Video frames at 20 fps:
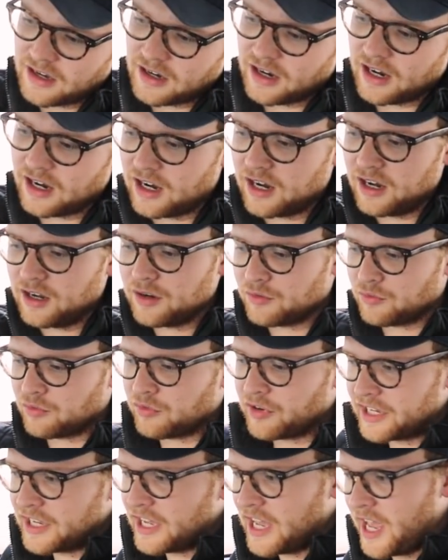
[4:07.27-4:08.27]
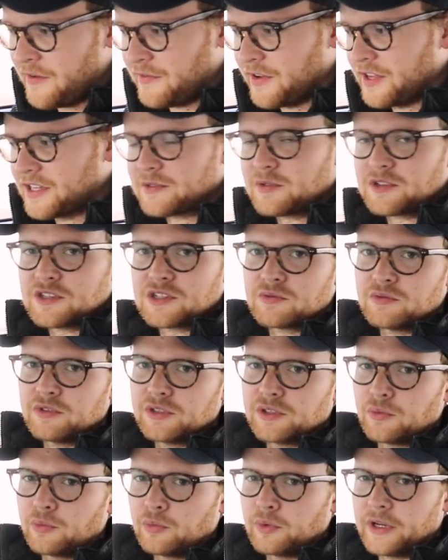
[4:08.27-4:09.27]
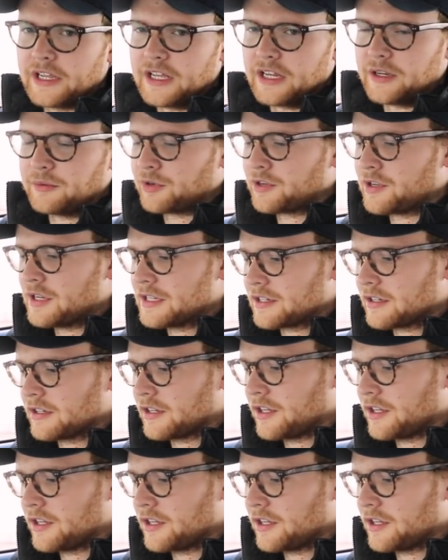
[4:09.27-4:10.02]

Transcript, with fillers: are rear air vents, which is really weird because